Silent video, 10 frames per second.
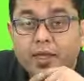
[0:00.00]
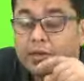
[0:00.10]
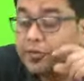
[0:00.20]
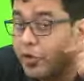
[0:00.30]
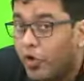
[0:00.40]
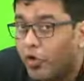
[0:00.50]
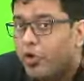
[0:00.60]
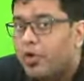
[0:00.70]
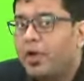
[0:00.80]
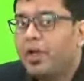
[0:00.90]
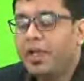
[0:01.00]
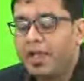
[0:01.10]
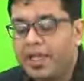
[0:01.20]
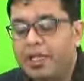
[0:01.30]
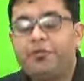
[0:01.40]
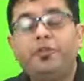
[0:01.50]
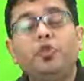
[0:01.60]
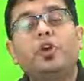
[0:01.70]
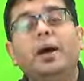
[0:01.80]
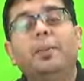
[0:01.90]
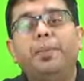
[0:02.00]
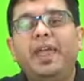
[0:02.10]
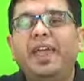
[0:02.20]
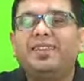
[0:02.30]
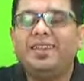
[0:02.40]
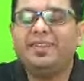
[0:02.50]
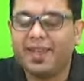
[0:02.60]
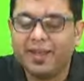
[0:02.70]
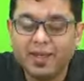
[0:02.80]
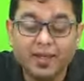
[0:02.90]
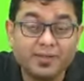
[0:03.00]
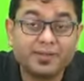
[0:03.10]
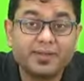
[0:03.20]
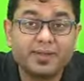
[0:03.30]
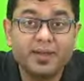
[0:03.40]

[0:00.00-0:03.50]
So, if you compare these areas,